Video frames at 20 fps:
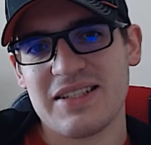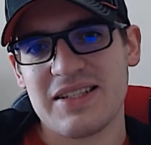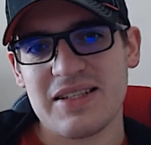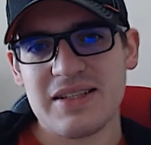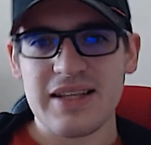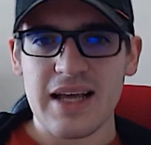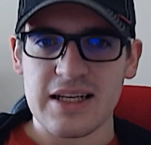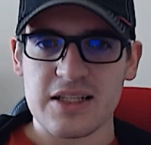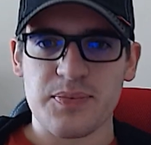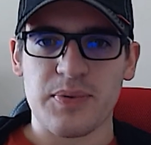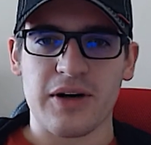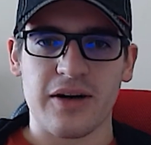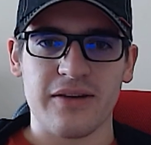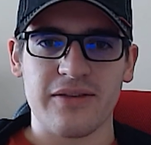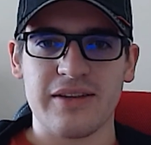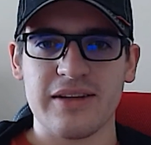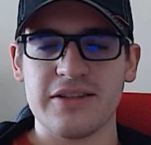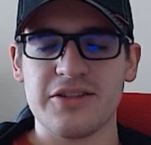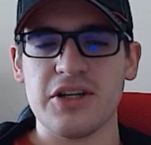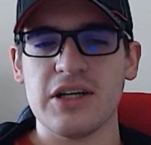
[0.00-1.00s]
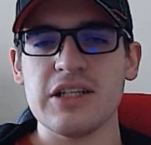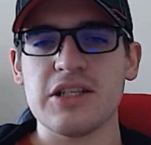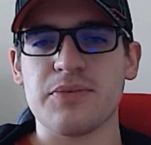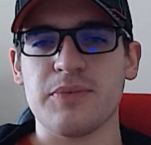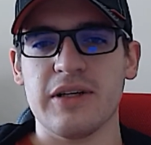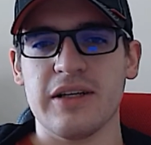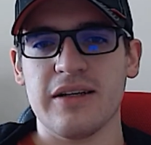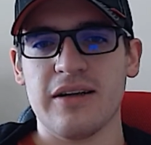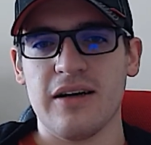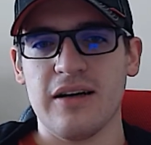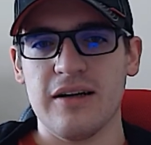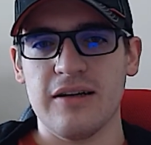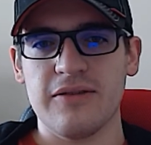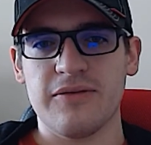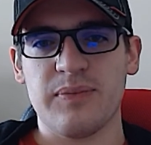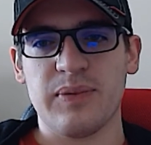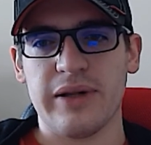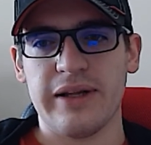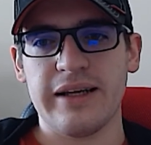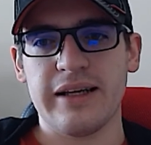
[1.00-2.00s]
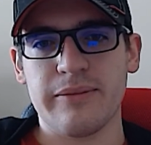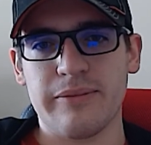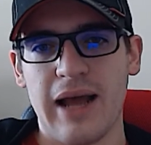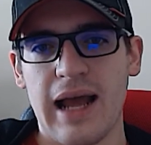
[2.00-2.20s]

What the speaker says: that's part of the judgment of playing